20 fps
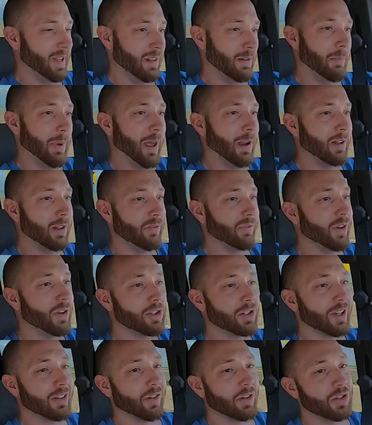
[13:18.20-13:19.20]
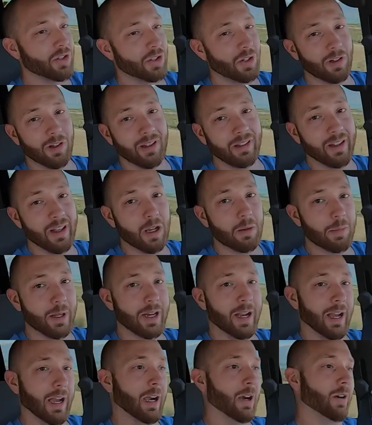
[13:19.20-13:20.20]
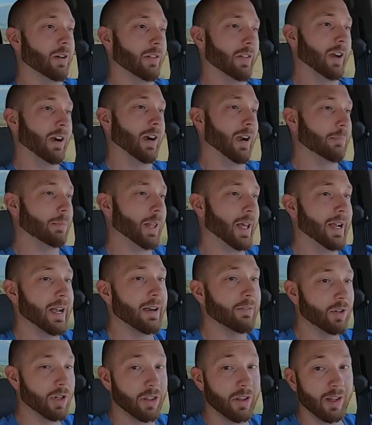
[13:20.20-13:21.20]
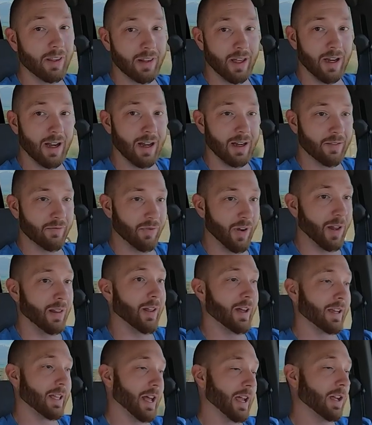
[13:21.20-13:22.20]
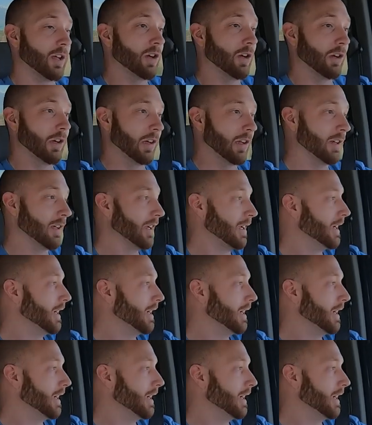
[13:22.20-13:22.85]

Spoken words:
the pedal, it feels like there's still a little bit of air in there. I bled everything that I felt like I could.